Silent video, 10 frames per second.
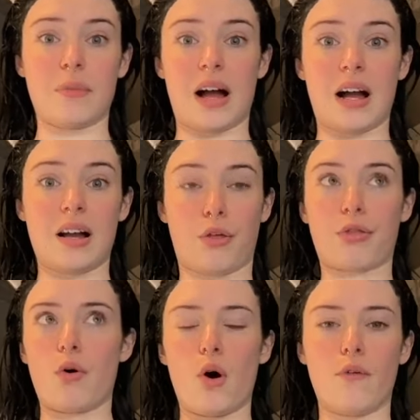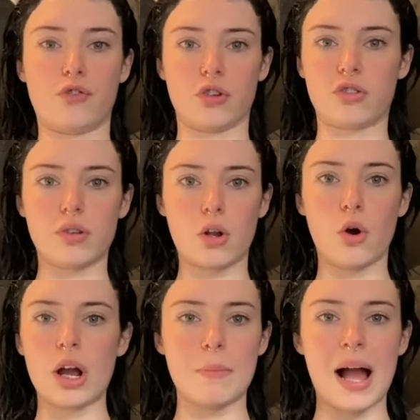from that, the thought of just
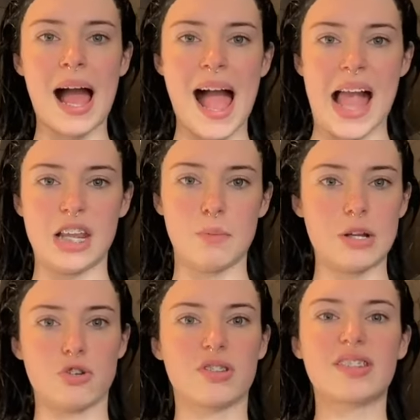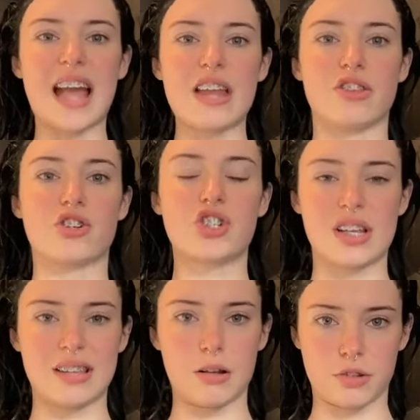cutting my hair anyway just scared the
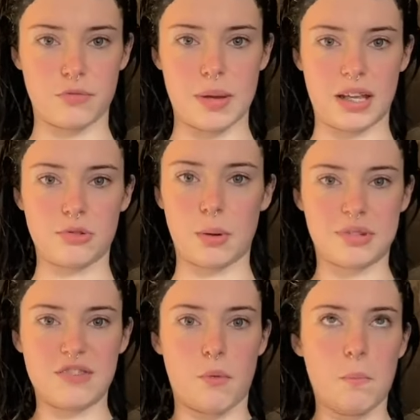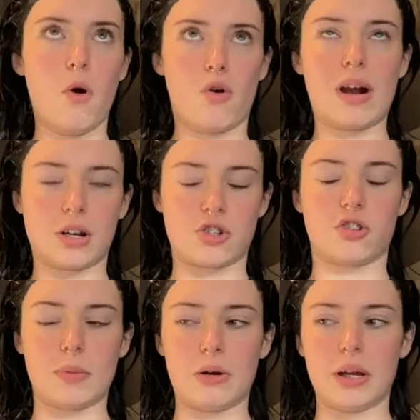shit out of me. So I was even more
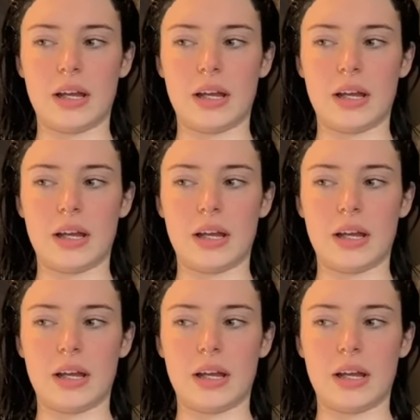anxious about